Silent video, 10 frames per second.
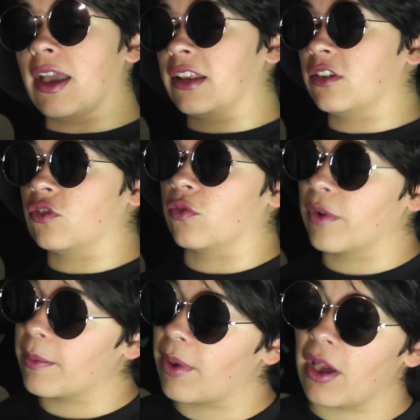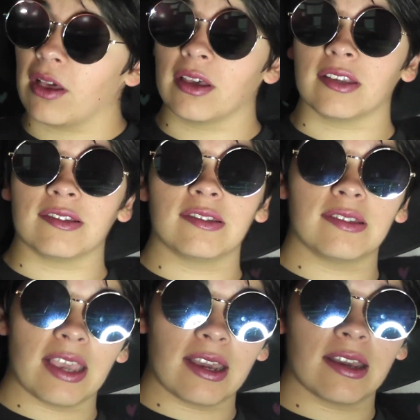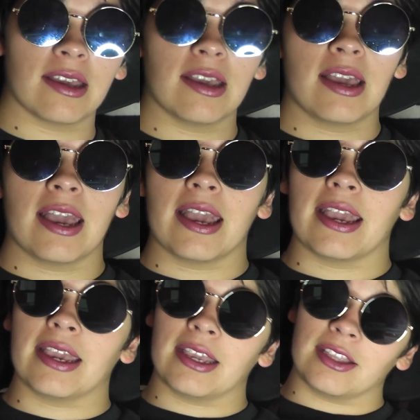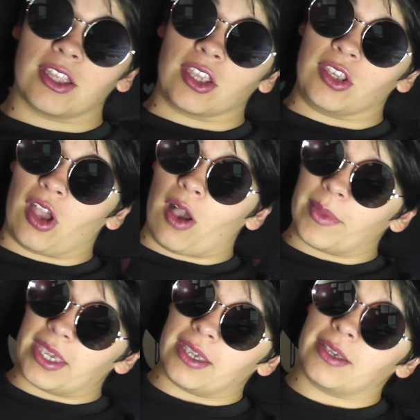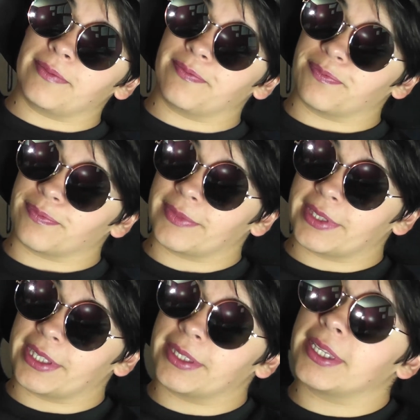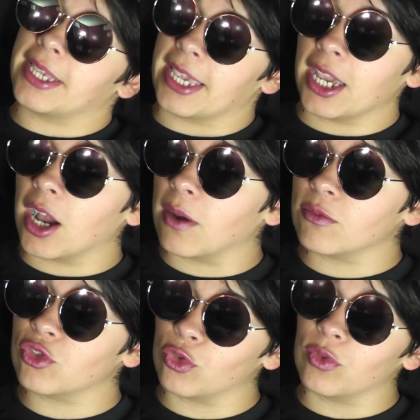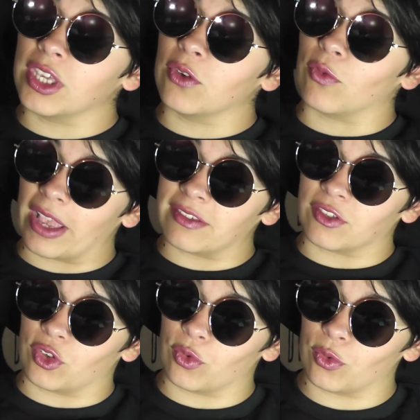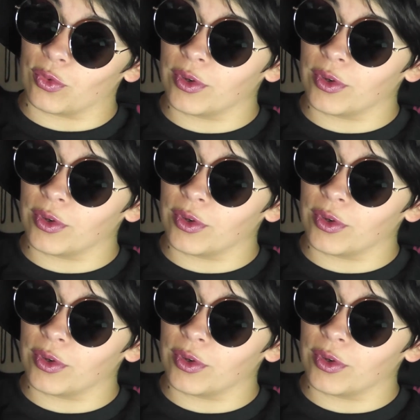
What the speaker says: and his grandpa is sick, and Yami, he comes to the rescue